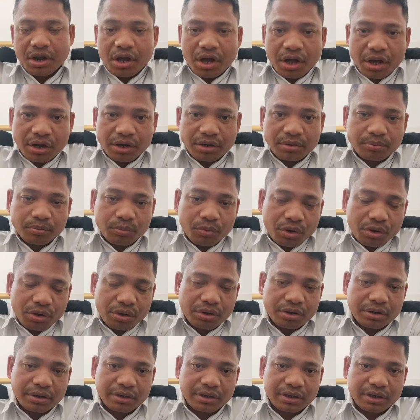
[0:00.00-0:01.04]
or
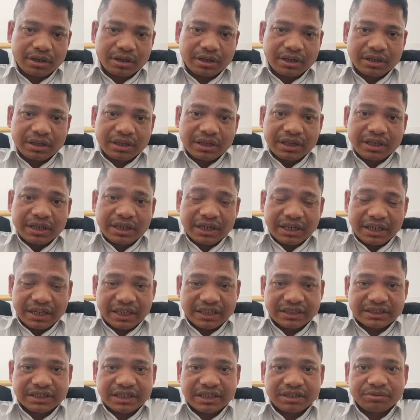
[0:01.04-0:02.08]
more,
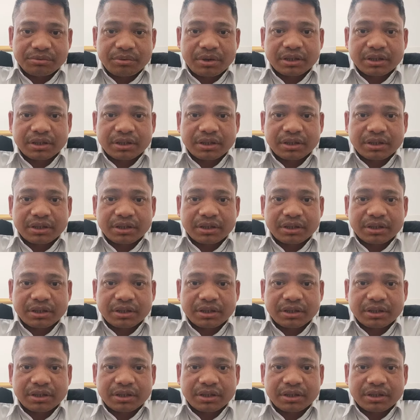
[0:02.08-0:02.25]
less than